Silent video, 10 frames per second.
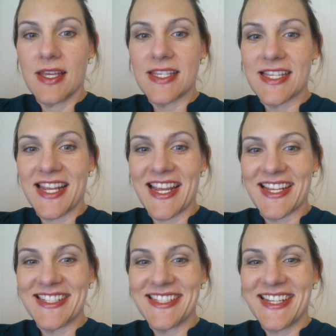is at
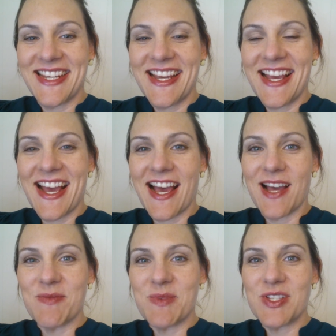hand."
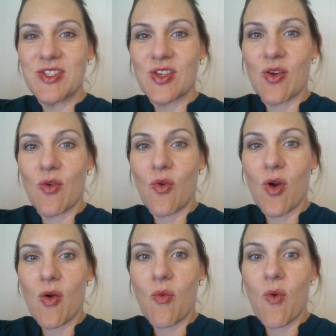Um, so,
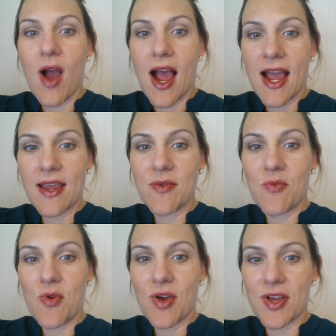why
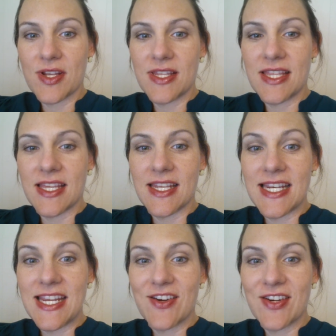would the
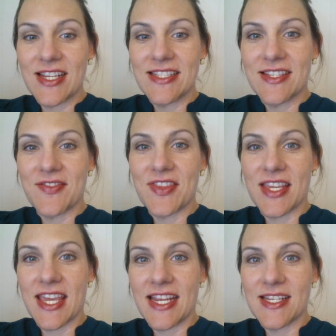nearness of the
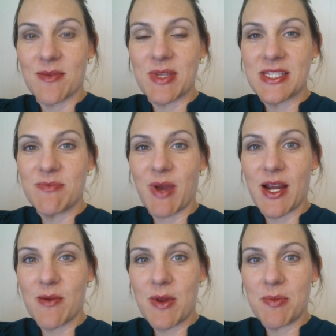kingdom
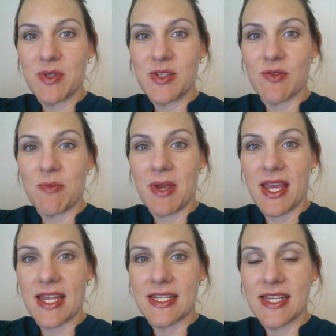inspire people to
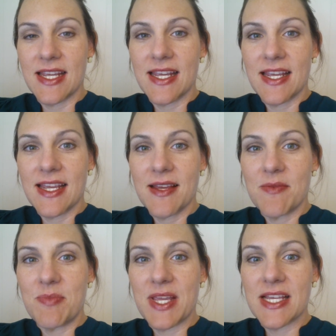repent?
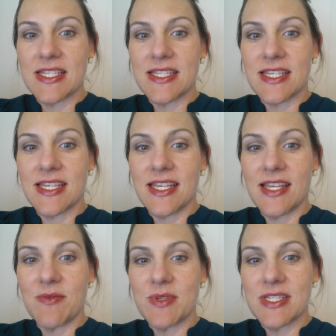Because
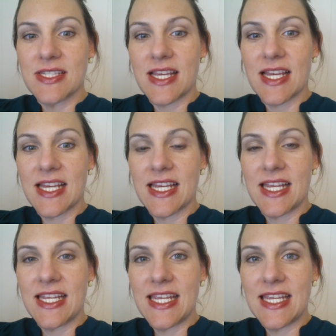it was,
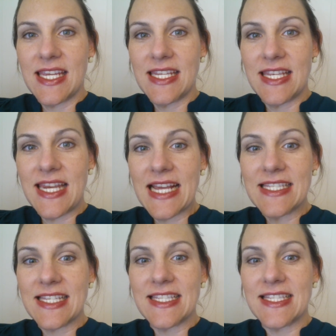it, it
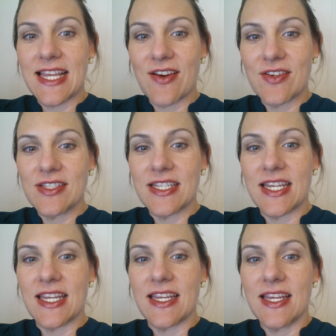
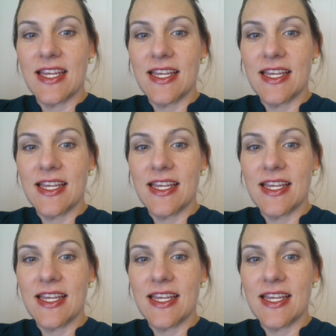necessarily